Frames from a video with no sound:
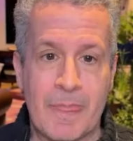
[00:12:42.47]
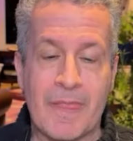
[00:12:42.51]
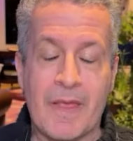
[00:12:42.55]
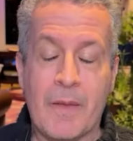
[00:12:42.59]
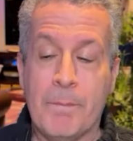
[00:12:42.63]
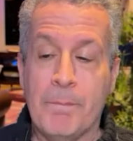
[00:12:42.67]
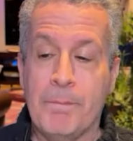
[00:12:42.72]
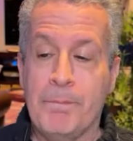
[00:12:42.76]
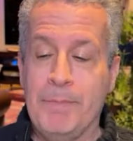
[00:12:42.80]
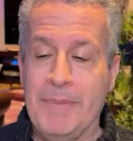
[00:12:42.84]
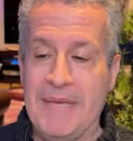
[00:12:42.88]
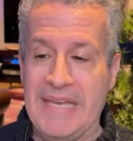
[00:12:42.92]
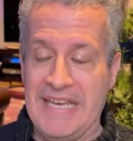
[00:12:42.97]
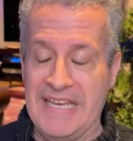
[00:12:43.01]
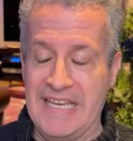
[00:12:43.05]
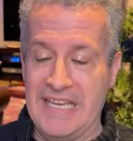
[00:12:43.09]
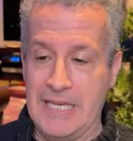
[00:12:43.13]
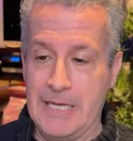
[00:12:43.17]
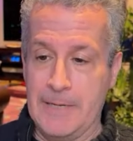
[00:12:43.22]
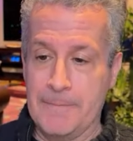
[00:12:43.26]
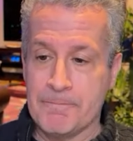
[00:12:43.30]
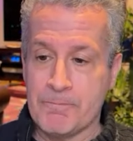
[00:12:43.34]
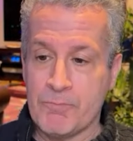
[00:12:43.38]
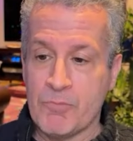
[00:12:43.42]

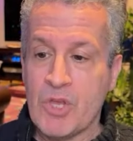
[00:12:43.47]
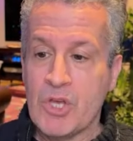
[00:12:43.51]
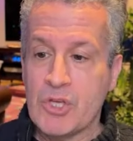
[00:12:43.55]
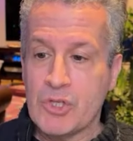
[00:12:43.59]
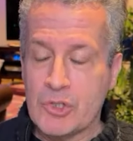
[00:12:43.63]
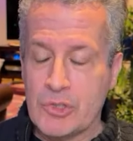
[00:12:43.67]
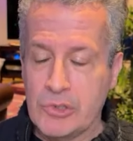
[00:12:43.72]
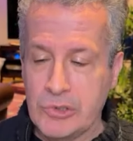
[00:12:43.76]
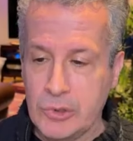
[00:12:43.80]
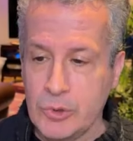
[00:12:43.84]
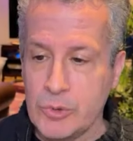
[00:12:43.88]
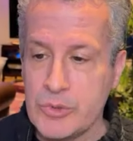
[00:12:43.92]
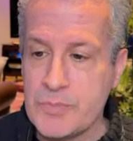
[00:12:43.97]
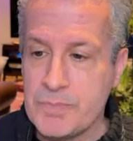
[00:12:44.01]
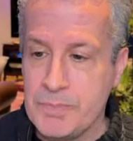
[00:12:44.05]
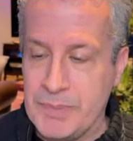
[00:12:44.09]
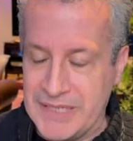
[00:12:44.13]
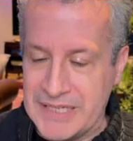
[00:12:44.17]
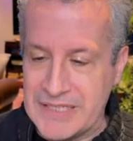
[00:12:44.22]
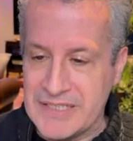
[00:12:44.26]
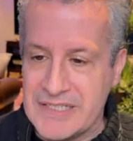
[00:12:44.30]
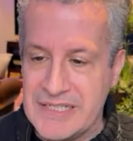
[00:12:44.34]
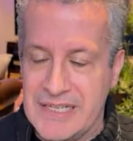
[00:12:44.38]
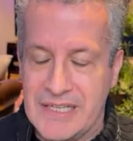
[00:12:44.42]
B, you lose
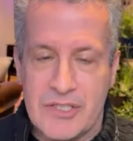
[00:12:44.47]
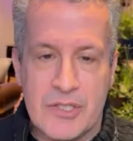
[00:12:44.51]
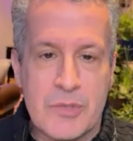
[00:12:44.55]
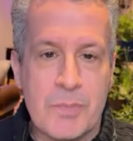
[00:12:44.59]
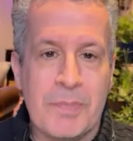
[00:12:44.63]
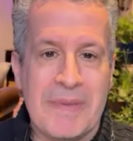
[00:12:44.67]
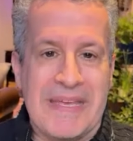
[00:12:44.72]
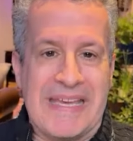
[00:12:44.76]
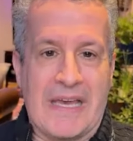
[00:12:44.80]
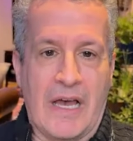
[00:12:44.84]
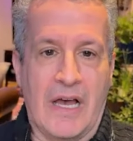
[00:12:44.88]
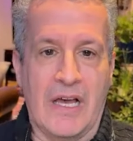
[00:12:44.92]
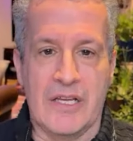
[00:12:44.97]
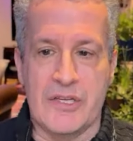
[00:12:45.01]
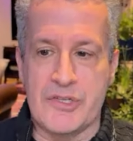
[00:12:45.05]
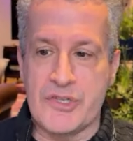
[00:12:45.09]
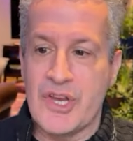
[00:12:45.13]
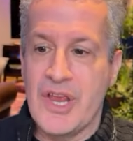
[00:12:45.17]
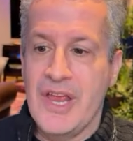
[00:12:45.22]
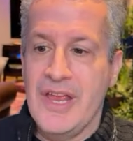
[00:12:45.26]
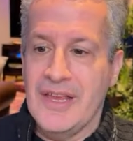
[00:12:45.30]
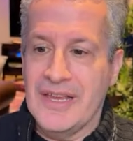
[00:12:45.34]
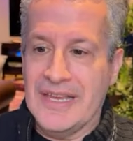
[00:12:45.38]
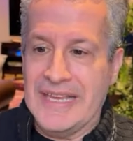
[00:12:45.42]
business because
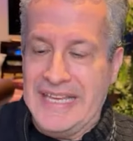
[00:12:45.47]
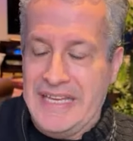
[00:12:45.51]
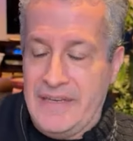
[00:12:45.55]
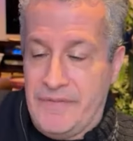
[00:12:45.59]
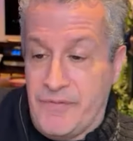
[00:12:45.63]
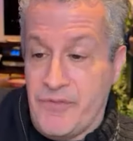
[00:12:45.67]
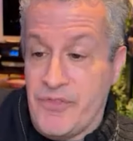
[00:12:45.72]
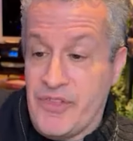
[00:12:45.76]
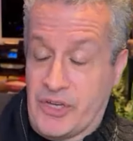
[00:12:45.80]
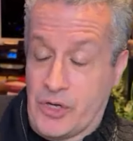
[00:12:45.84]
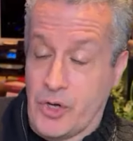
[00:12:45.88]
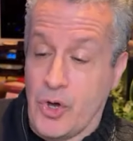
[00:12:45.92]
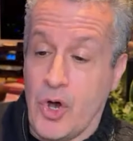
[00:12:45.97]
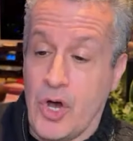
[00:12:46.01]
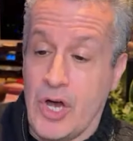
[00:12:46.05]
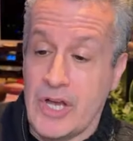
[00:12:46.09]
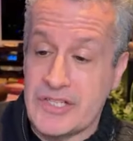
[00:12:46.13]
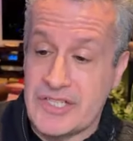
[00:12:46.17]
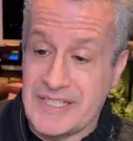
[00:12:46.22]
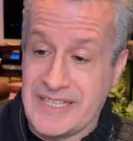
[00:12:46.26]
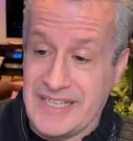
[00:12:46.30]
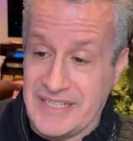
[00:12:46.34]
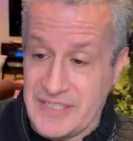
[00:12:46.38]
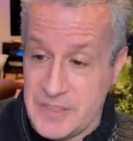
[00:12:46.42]
if the
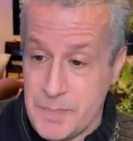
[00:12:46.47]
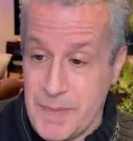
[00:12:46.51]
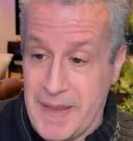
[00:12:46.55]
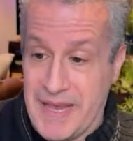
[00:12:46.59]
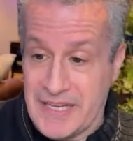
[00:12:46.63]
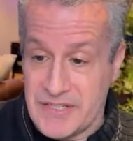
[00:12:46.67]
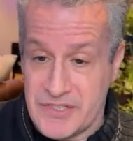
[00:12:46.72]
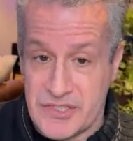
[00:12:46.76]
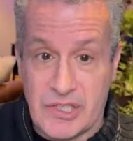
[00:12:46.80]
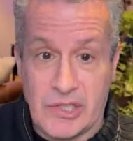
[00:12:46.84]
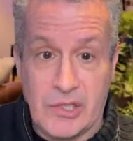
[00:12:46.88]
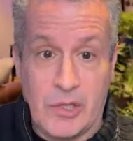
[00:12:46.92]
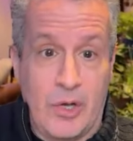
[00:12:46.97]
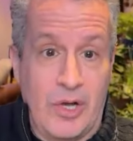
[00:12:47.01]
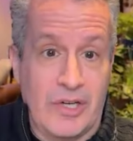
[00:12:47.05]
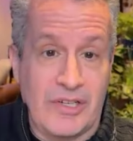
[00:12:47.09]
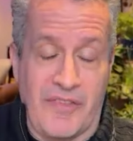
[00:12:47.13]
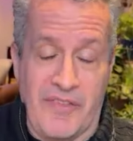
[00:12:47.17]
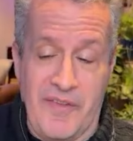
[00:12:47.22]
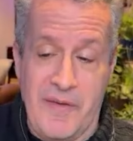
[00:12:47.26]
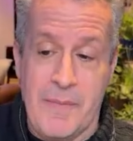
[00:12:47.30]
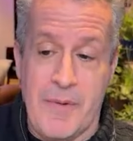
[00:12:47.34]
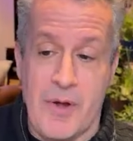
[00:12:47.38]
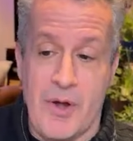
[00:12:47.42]
cost gets passed along to the
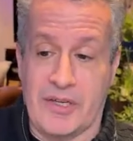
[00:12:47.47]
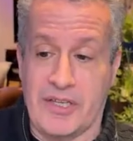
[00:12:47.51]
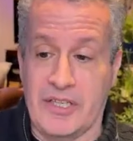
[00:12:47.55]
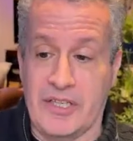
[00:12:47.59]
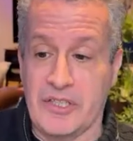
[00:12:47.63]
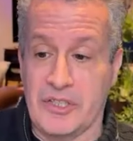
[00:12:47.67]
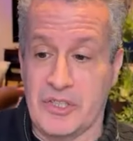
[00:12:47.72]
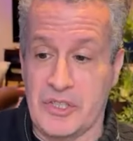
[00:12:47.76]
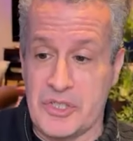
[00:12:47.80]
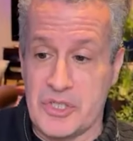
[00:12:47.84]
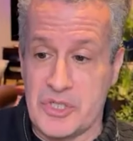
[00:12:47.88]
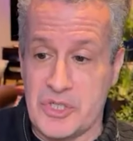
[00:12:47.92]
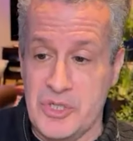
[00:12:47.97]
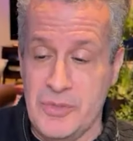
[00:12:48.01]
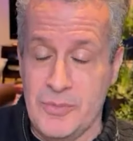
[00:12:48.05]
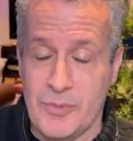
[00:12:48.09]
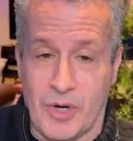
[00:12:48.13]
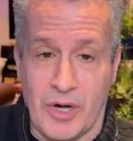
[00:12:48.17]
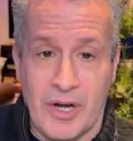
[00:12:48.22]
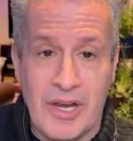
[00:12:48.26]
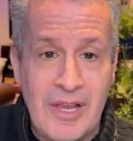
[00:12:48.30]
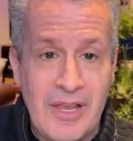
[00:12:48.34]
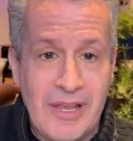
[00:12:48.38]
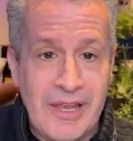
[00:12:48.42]
American
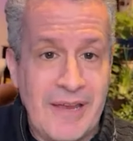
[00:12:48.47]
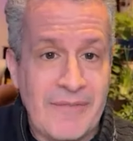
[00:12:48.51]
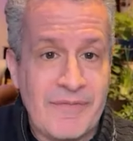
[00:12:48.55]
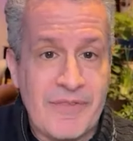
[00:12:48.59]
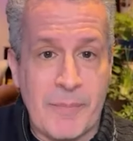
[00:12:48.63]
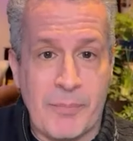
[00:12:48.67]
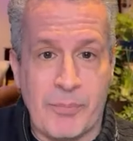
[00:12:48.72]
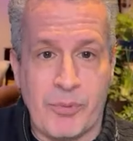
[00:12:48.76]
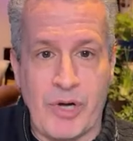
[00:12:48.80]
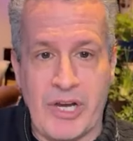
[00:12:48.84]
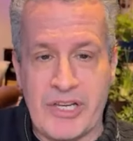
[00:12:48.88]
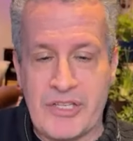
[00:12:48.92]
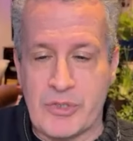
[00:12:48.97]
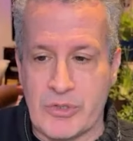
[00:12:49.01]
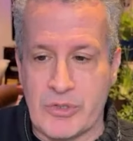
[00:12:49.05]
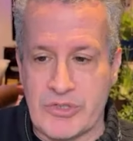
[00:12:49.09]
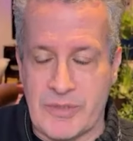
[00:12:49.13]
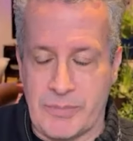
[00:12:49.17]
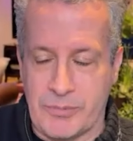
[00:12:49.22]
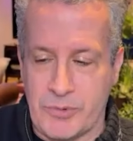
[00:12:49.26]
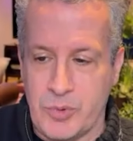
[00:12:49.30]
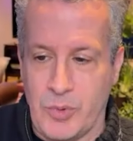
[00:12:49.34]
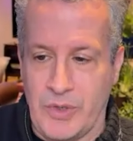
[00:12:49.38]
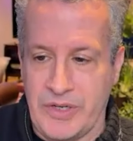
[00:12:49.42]
consumer, if the price goes
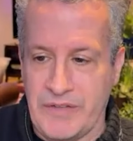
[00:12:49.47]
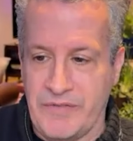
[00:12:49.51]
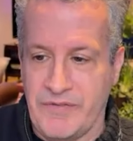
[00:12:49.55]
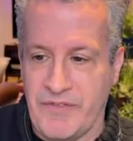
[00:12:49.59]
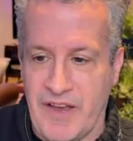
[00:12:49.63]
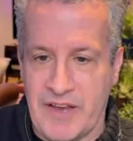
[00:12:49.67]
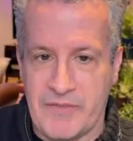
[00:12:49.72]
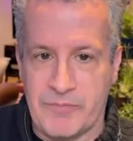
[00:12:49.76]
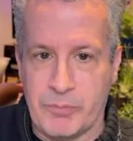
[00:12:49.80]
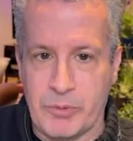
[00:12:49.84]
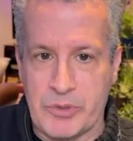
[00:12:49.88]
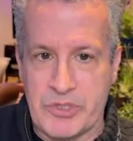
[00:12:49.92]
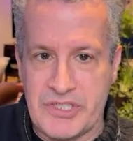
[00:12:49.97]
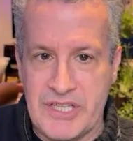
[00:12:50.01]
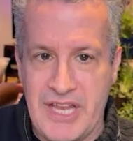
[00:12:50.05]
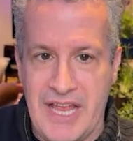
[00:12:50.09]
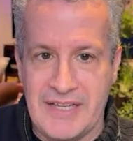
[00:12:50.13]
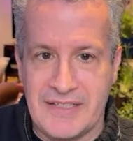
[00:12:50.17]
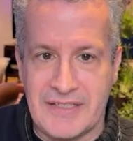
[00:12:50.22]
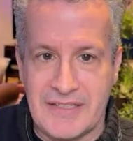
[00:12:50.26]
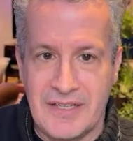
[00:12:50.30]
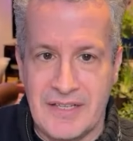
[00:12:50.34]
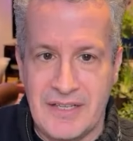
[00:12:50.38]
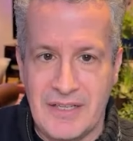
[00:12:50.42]
up
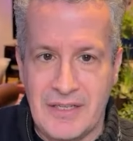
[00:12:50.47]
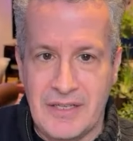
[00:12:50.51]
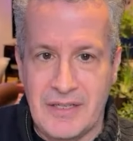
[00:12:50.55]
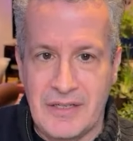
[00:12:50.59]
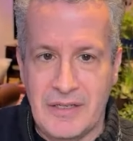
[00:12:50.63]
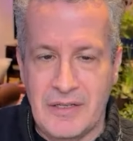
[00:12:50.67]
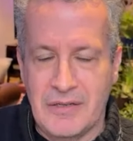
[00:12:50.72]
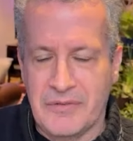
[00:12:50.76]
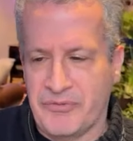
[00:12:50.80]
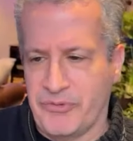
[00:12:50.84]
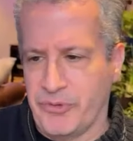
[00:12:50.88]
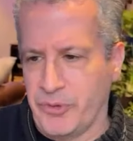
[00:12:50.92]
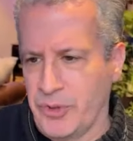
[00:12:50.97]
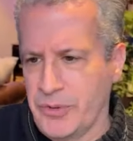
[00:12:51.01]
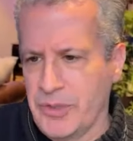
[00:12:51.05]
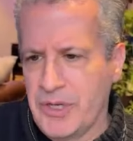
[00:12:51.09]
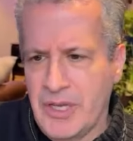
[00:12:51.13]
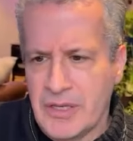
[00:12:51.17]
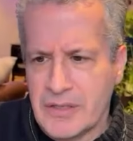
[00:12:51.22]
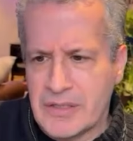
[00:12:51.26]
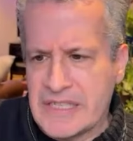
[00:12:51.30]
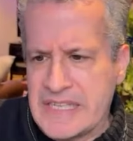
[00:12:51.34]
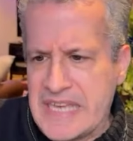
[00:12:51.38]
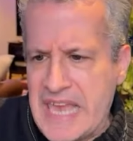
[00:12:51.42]
25%, for
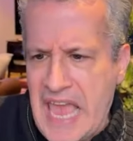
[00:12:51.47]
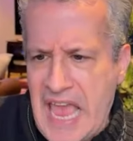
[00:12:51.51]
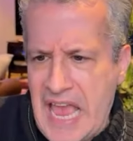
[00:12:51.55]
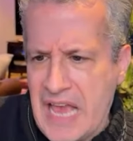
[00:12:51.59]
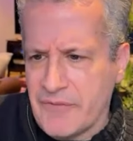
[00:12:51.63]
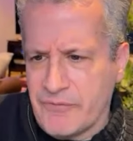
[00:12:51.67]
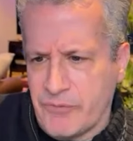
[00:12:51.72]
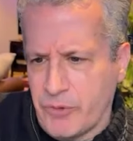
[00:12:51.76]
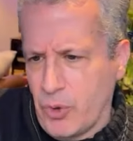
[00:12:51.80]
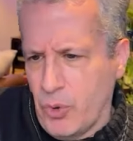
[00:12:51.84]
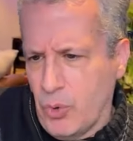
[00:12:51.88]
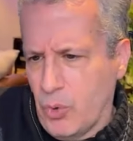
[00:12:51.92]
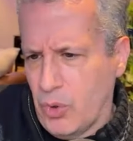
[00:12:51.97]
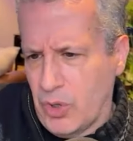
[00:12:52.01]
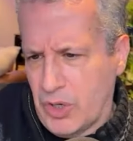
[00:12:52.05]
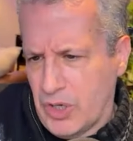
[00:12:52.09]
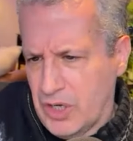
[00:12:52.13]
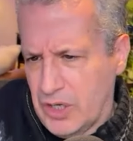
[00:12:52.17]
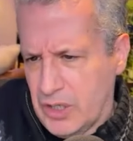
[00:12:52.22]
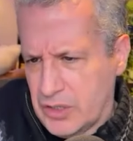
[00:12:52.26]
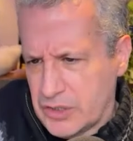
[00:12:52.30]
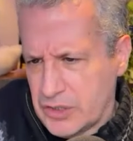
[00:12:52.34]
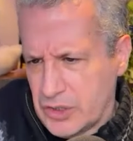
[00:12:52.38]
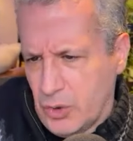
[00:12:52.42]

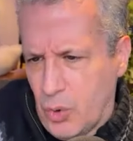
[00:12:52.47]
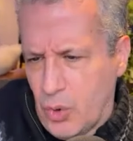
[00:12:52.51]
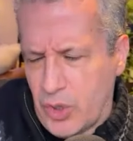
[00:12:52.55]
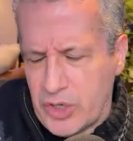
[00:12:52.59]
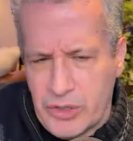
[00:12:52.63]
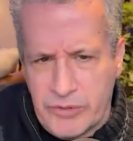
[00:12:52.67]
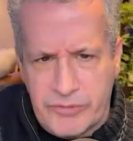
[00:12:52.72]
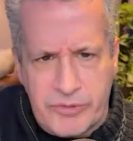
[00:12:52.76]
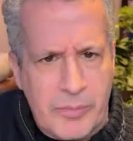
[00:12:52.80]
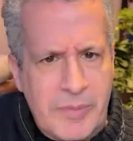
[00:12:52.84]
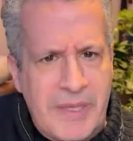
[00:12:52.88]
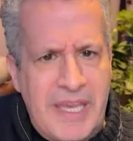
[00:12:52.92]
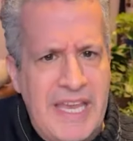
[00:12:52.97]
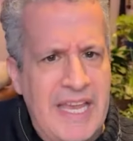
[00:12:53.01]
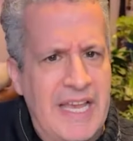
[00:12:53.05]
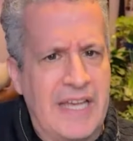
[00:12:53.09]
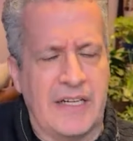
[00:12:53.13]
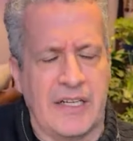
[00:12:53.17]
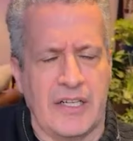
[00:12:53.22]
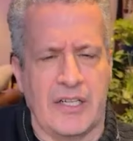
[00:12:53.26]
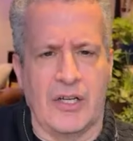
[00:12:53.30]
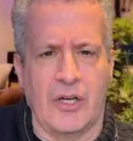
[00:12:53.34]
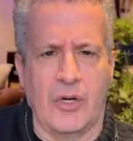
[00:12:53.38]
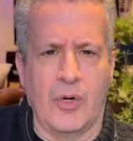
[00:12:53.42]
oil from
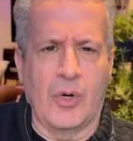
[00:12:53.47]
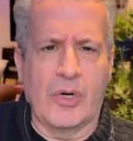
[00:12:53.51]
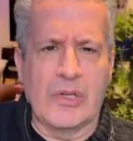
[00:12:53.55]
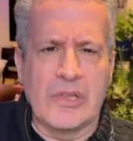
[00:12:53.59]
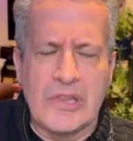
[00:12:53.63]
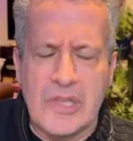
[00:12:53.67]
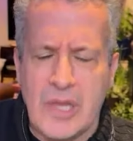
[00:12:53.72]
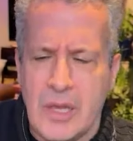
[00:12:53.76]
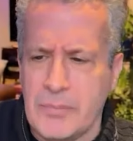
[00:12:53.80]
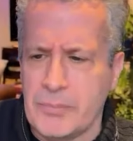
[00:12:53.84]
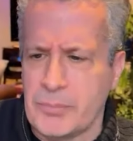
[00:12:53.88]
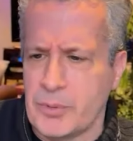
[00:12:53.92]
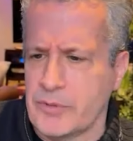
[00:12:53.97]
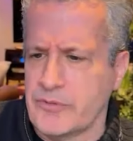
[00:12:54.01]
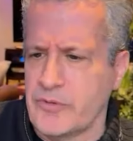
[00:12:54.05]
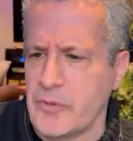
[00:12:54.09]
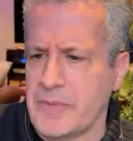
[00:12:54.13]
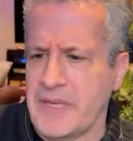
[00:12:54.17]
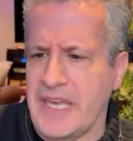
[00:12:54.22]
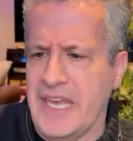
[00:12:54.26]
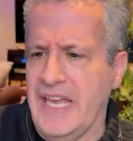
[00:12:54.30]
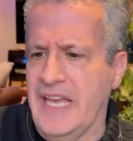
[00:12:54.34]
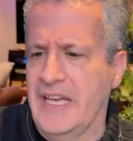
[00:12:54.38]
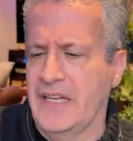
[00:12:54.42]
Canada, or lumber from
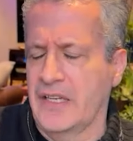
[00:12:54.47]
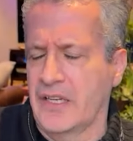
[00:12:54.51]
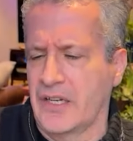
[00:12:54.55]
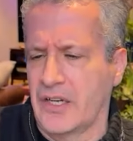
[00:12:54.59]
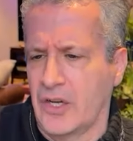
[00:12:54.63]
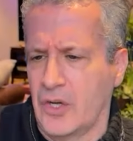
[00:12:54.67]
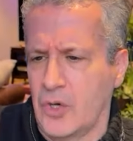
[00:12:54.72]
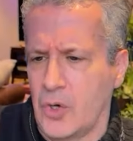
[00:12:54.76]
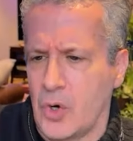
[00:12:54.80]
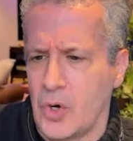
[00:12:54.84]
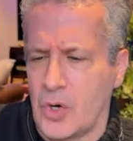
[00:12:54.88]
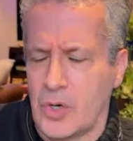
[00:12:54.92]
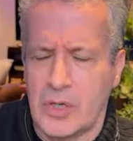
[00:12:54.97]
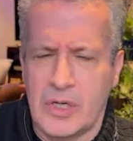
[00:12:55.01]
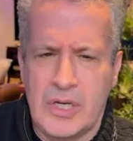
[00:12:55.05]
Canada, or